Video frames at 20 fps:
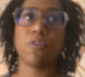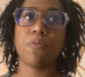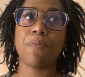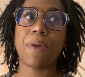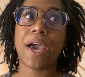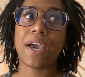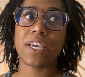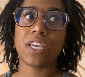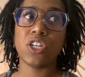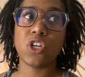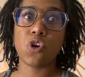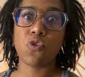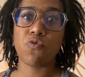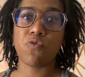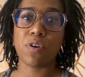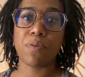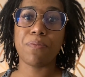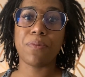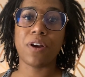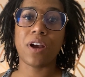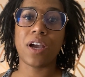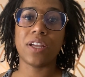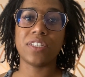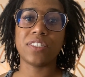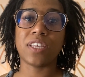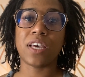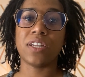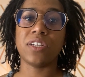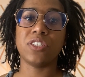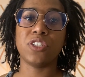back in November, I
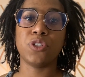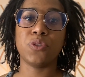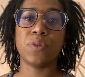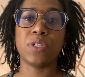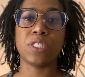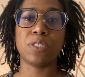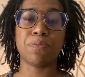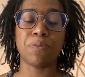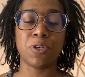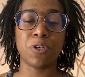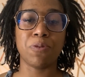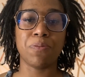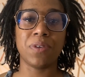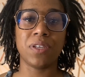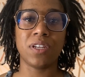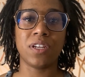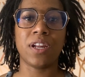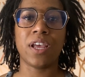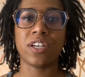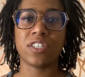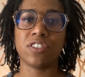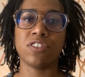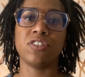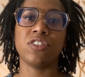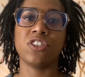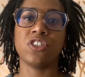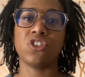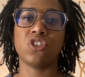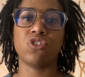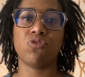decided to experiment and actually
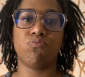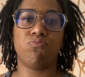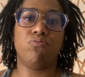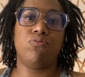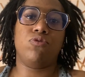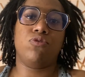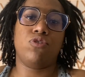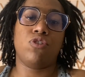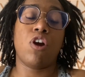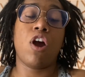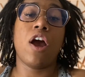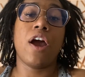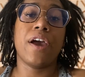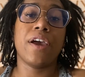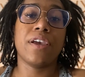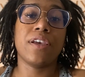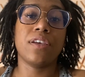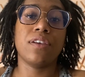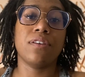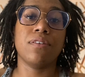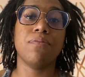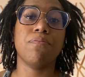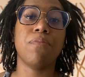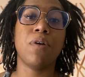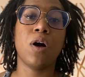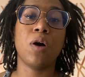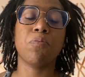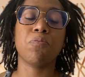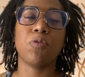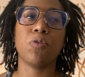just try
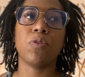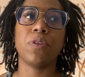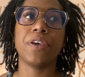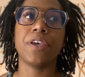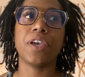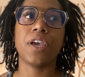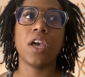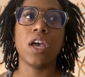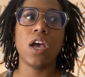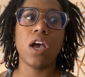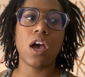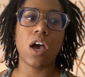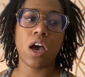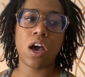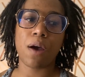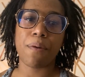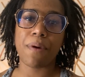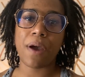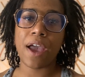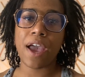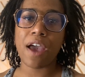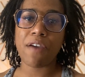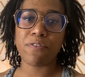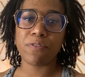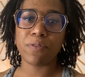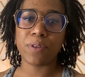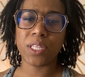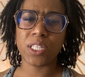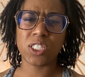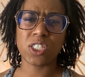palm rolling. I haven't
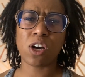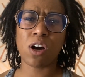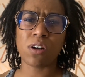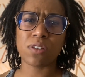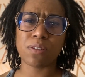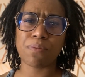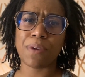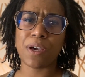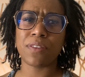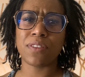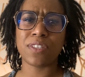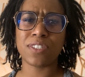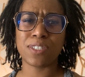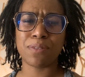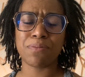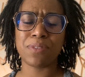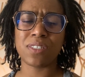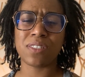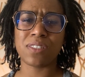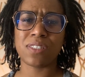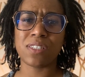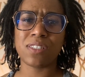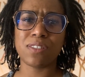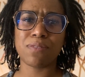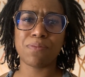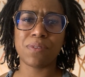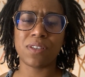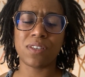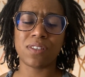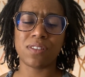really talked about the subject since
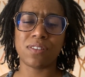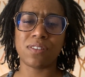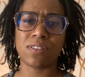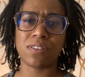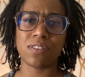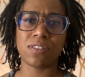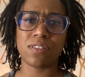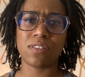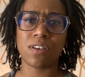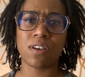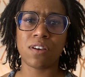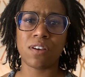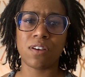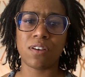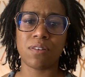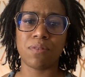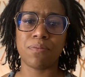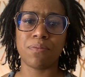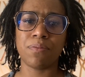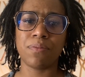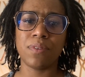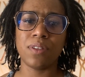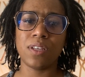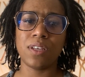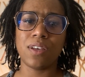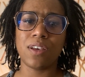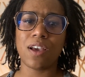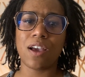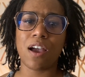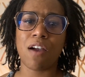because
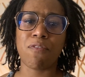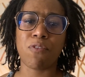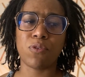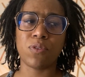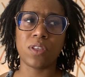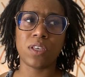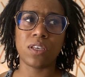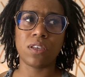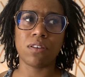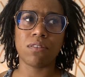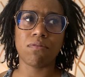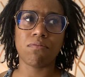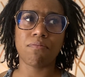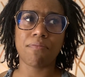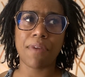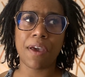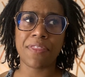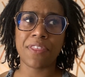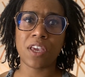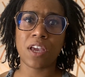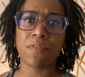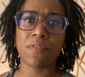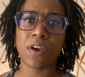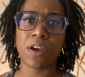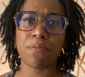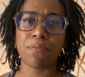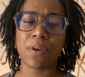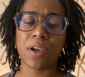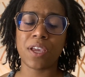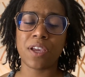I think I've
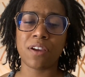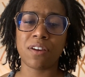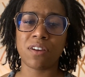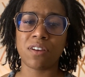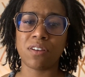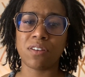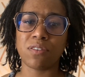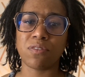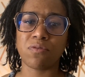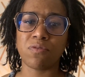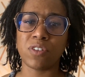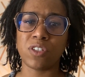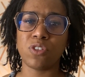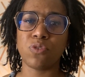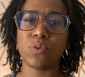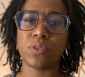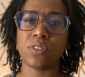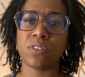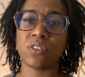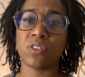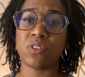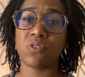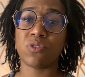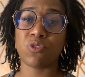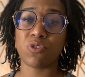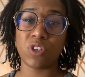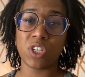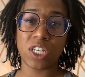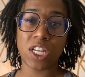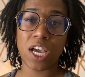gotten my hair retwisted
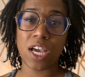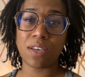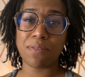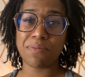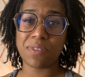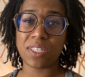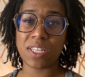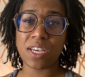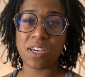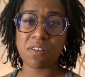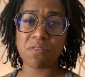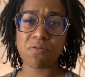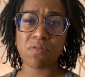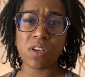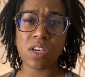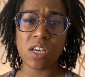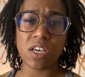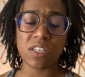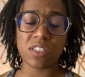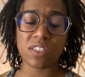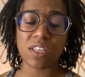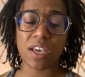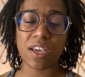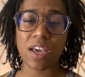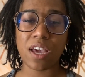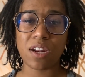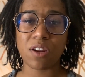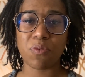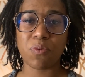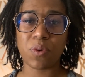3 times now. So I
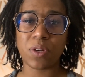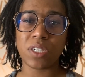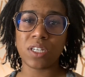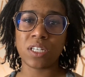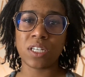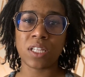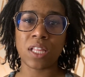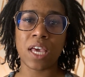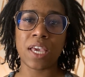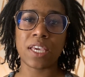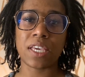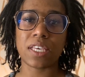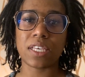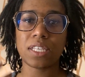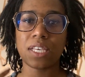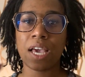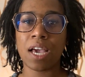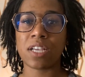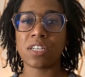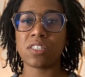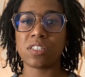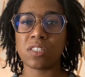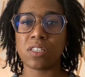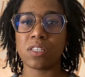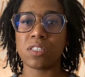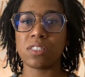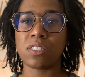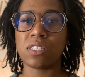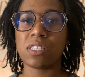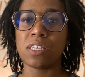kind of wanted to like actually
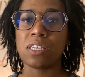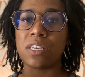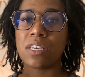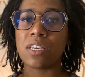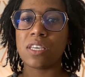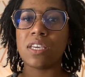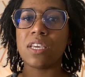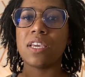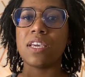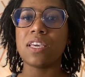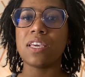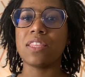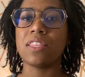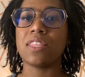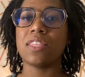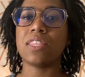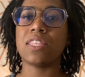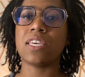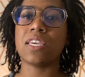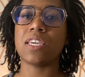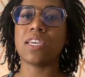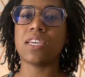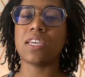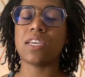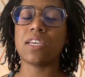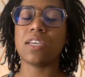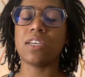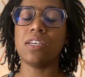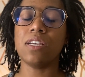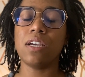see
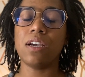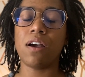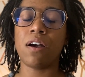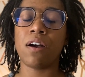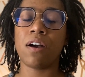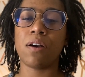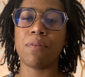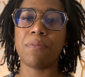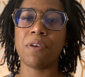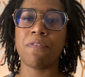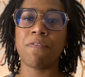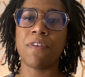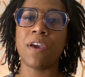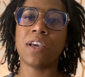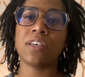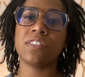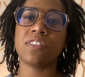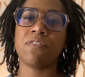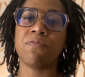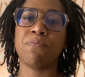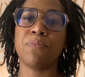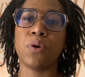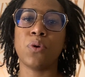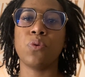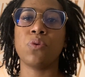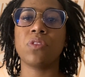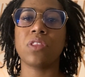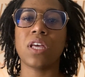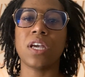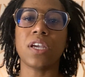the effects of both
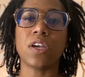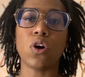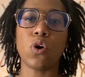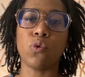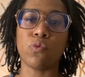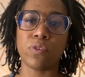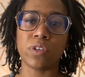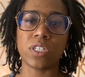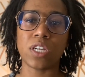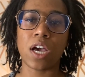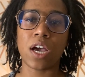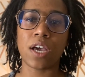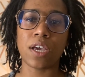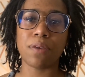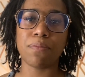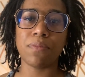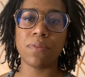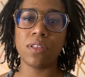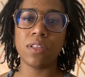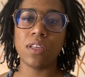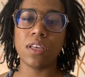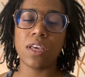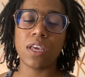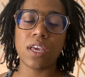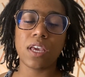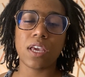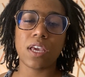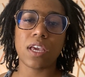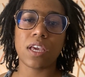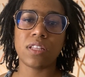like over time.
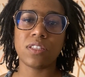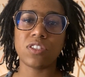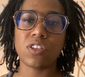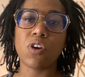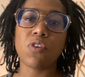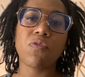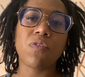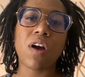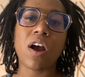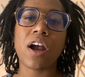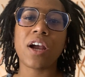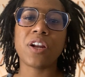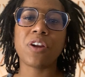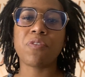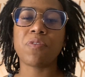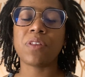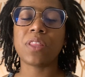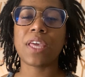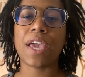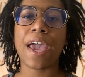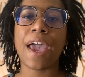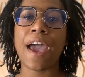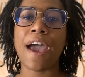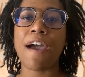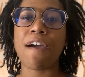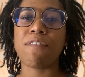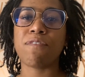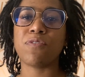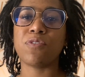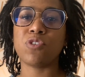And so far, I don't really
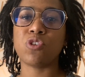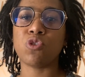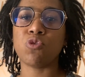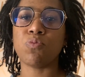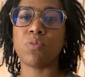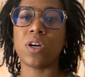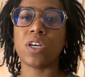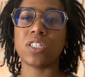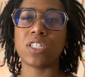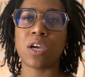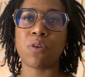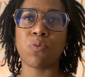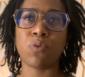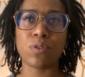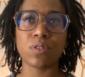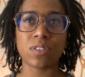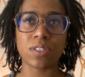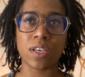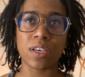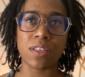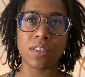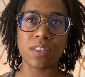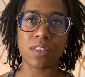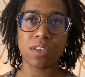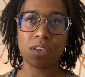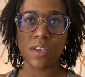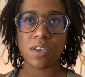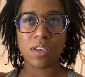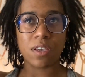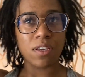have too much. I will say
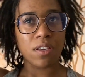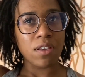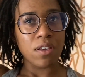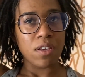the